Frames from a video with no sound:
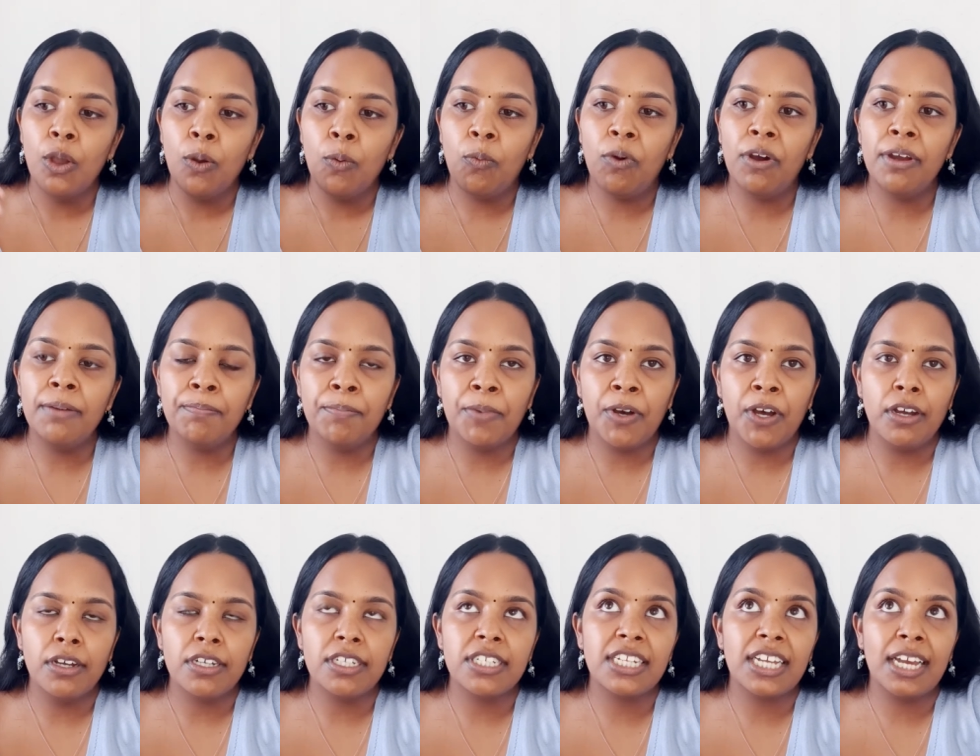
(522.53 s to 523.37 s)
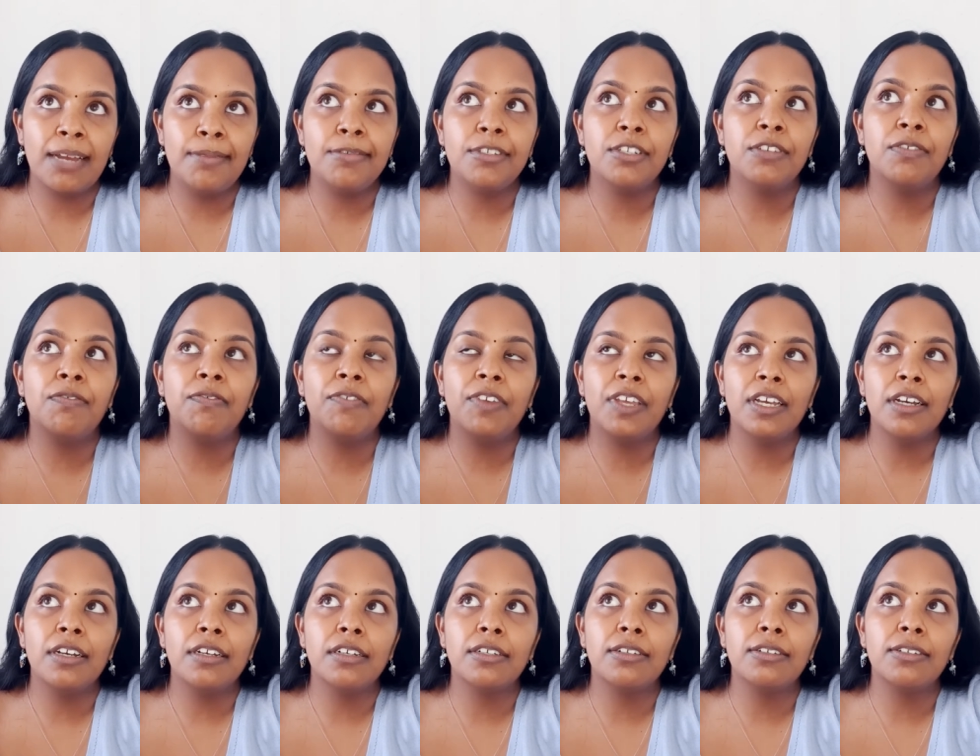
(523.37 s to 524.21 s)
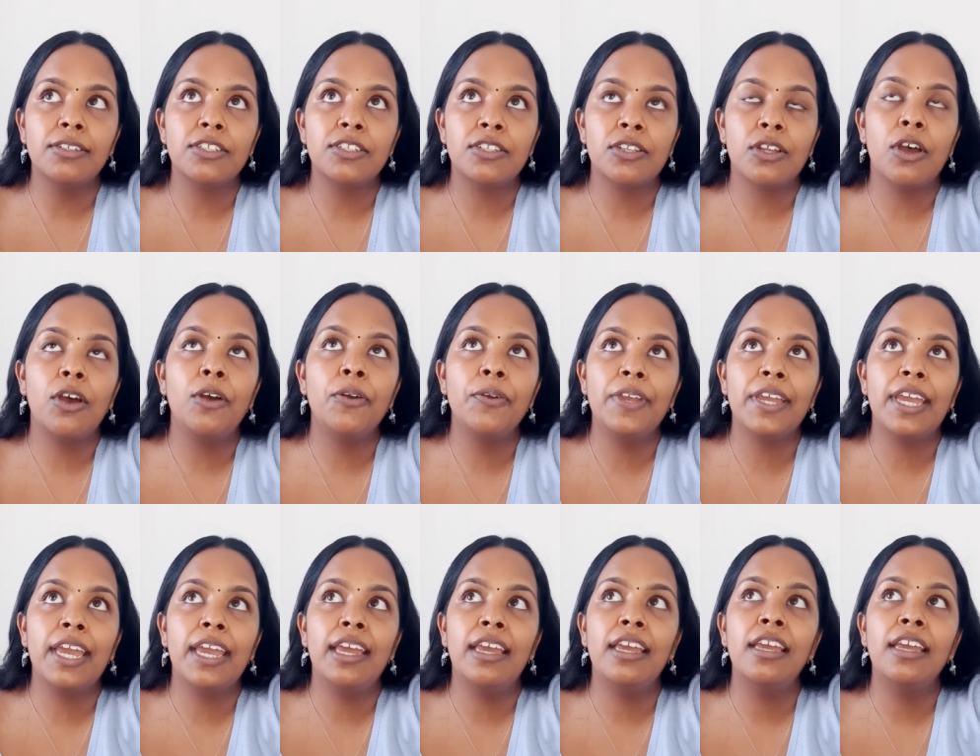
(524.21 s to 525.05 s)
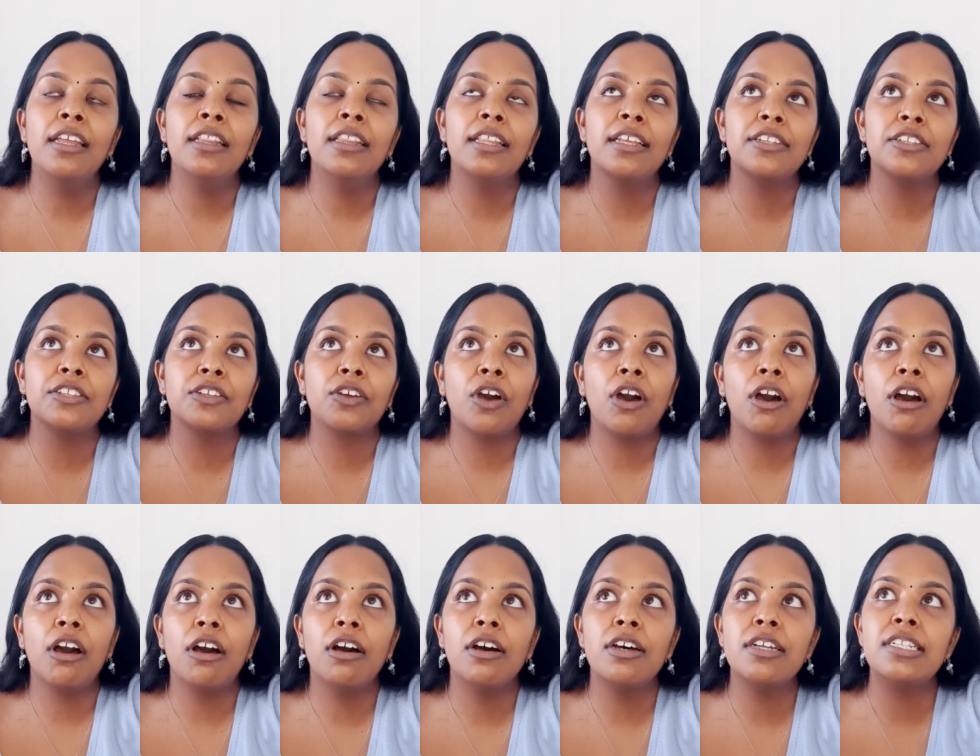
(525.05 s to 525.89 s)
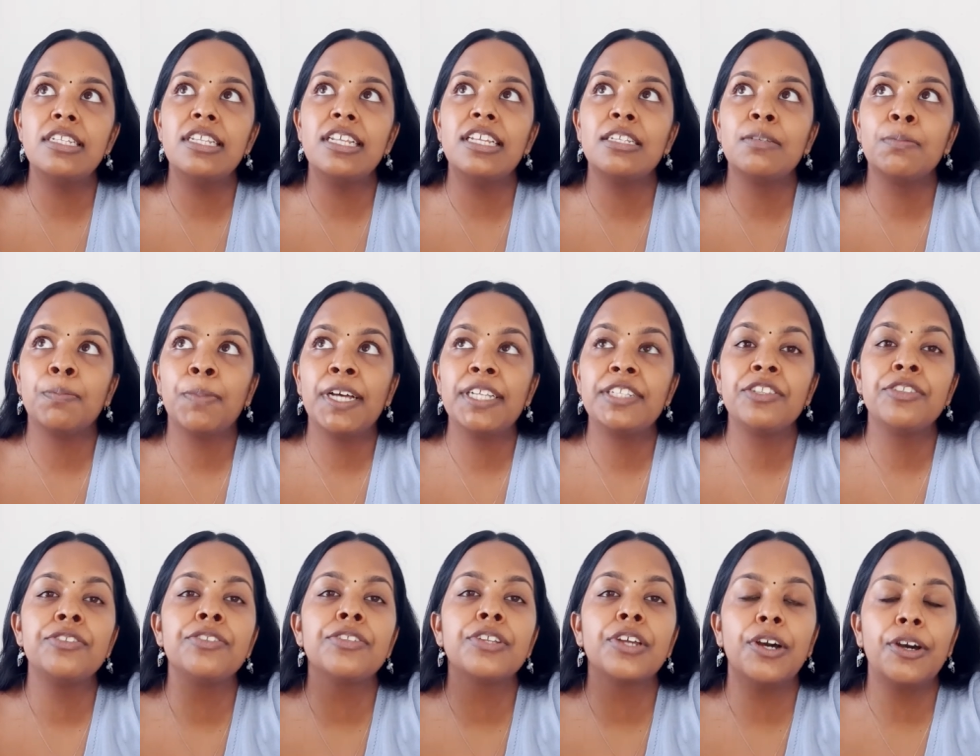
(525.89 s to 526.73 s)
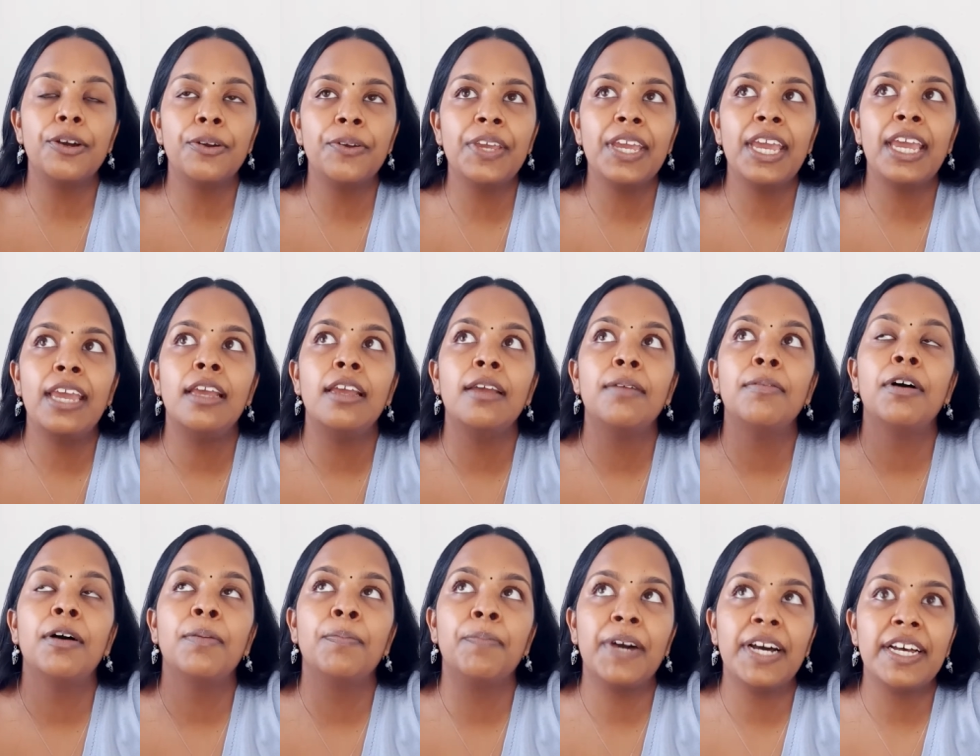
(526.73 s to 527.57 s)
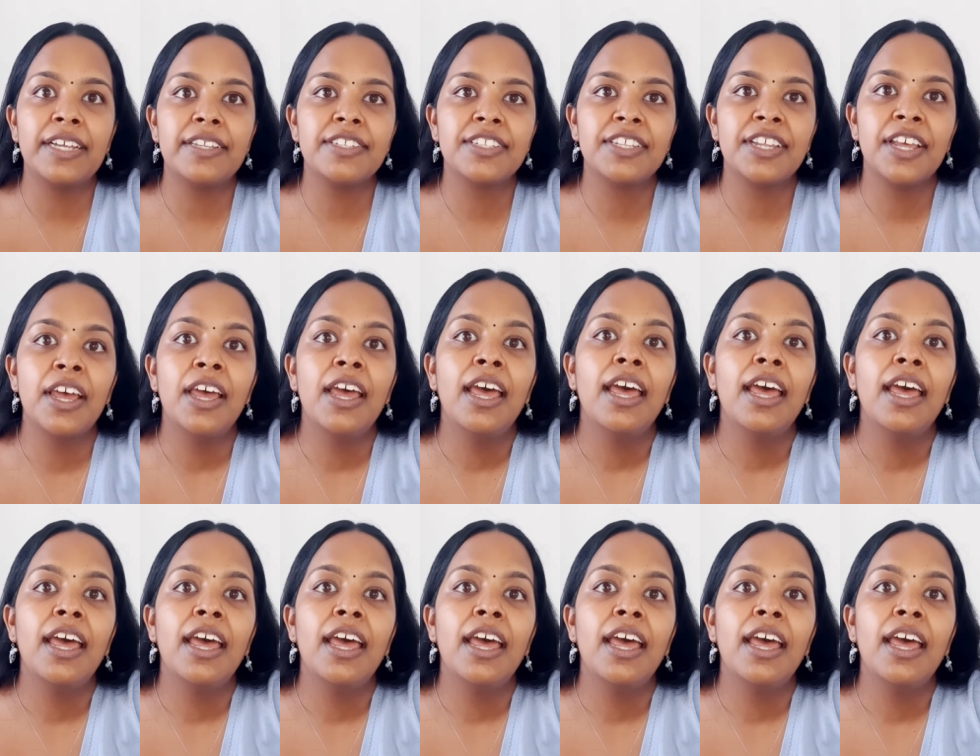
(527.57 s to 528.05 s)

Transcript: What parks? Types of vehicles. Okay, there's cars, there's buses. Okay, a bus.